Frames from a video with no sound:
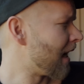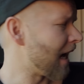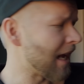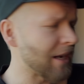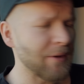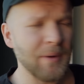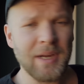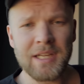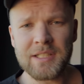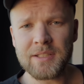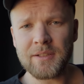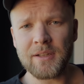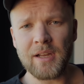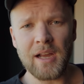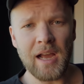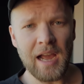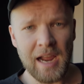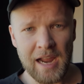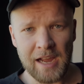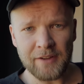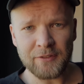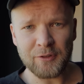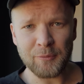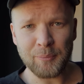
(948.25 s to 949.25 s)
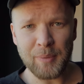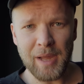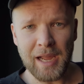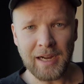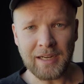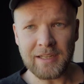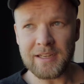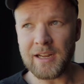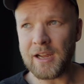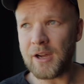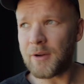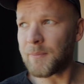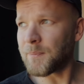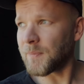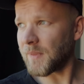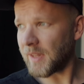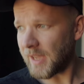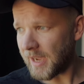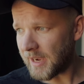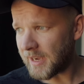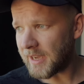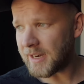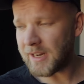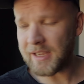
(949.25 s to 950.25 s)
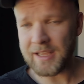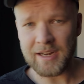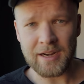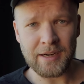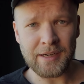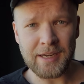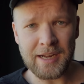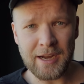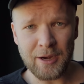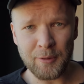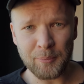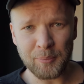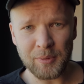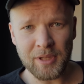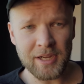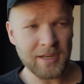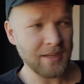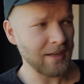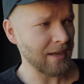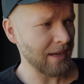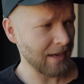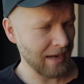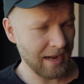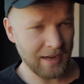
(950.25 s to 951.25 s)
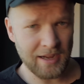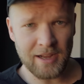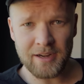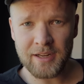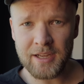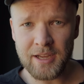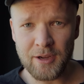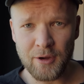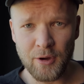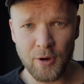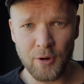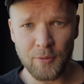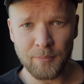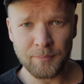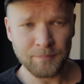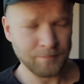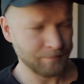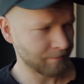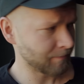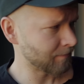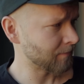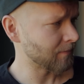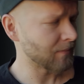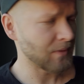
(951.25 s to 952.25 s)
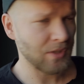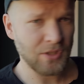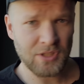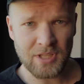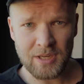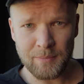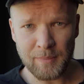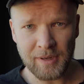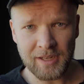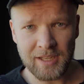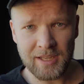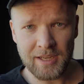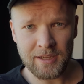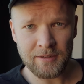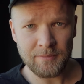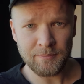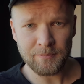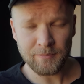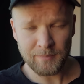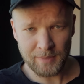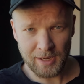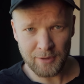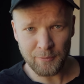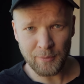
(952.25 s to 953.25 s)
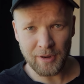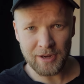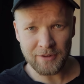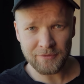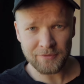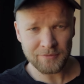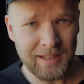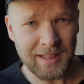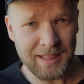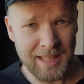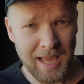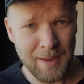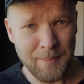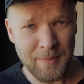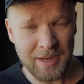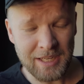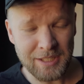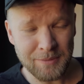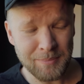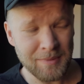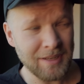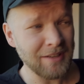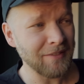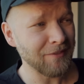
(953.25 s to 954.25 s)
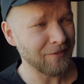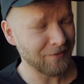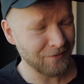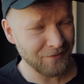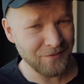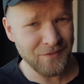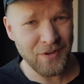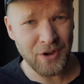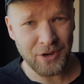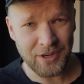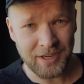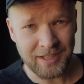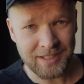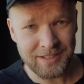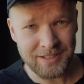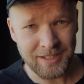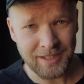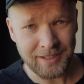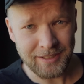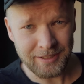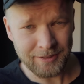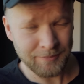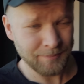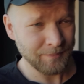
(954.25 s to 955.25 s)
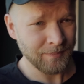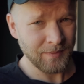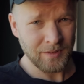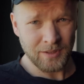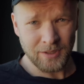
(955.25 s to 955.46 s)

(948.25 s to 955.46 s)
Anyways, I have to pack now. I gotta get on an airplane and I gotta get home to see my kid and wife. That makes me very excited.